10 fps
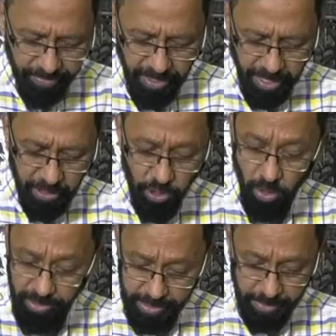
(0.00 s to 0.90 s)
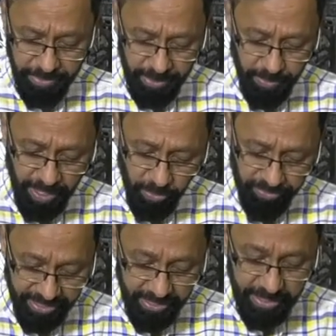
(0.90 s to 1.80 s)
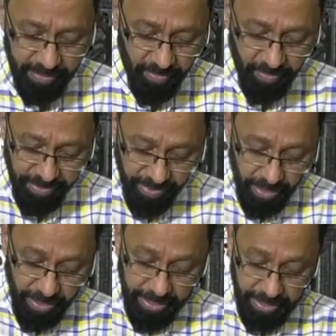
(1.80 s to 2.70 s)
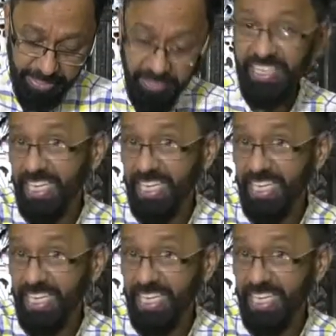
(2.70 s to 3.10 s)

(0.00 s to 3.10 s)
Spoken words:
and an awesome smell of it. It's a very